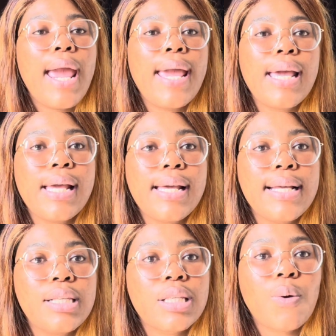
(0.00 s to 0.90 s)

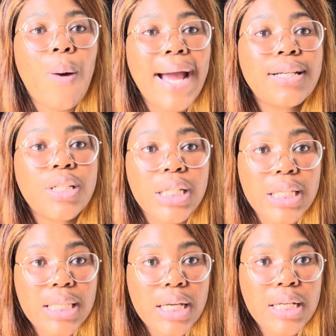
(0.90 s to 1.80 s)
is quite
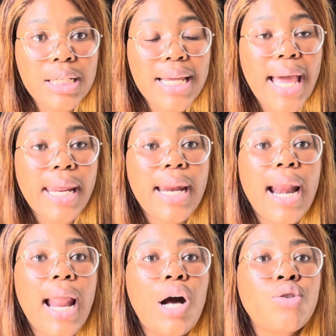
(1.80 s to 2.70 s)
decent and it
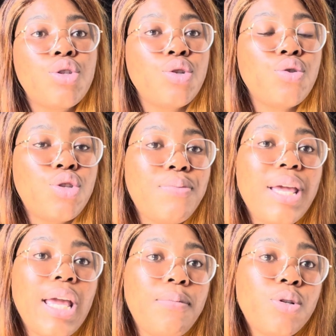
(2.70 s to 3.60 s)
allows you to
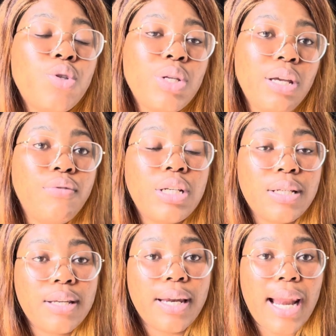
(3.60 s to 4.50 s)
be able to live a
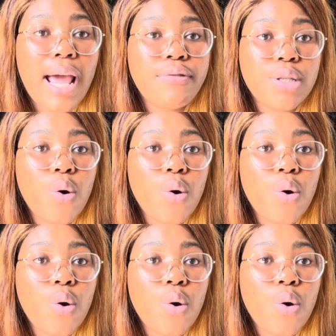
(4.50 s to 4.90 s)
decent life.